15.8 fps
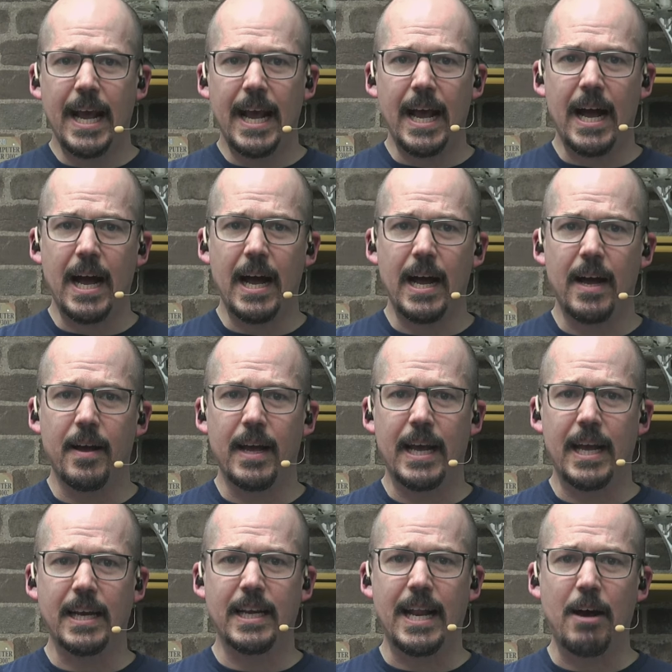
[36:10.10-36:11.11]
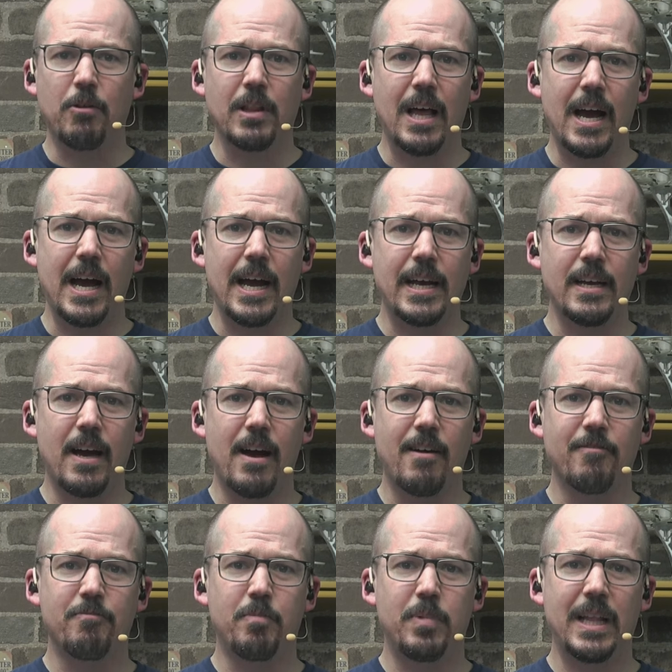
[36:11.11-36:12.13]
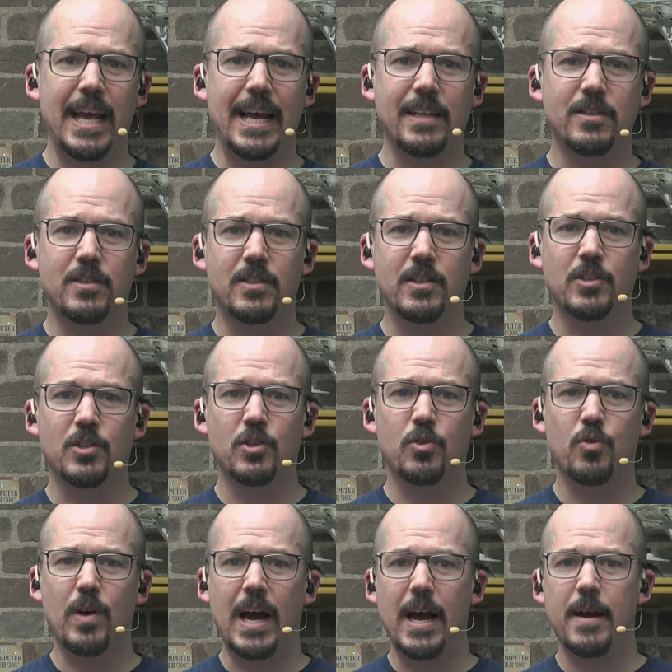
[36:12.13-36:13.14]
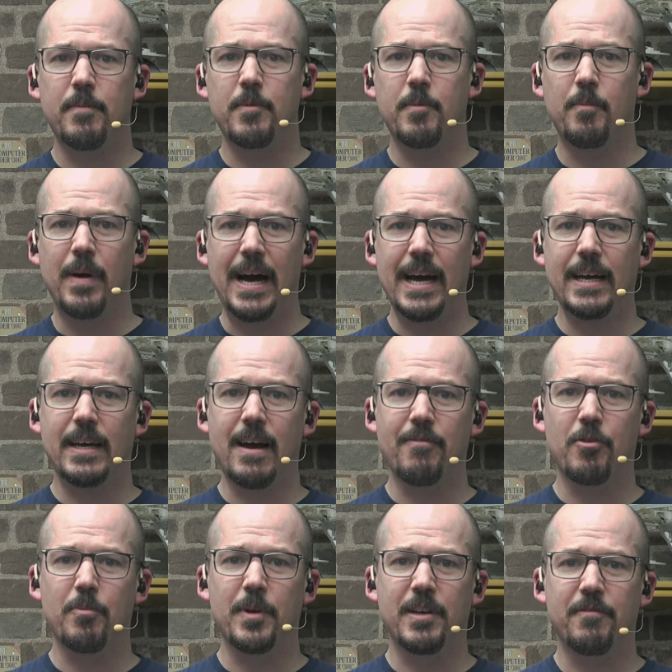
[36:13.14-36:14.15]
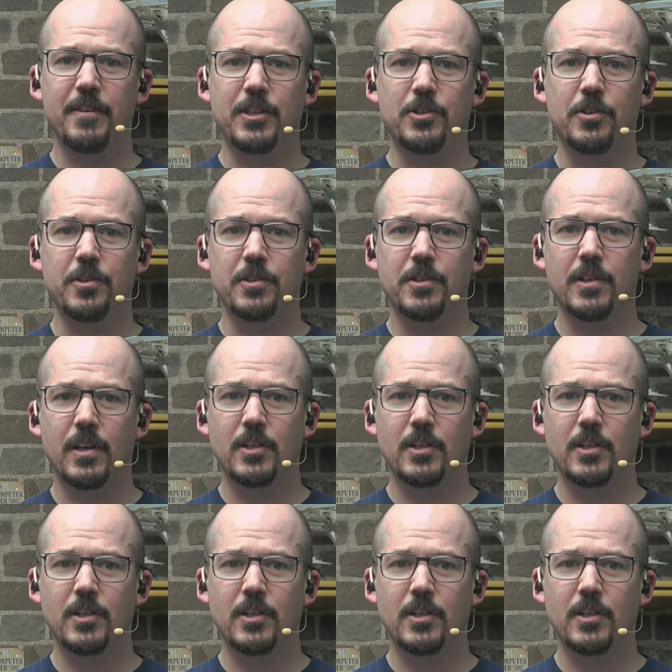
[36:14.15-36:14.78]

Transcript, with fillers: Uh, in an outline of plans described by government officials,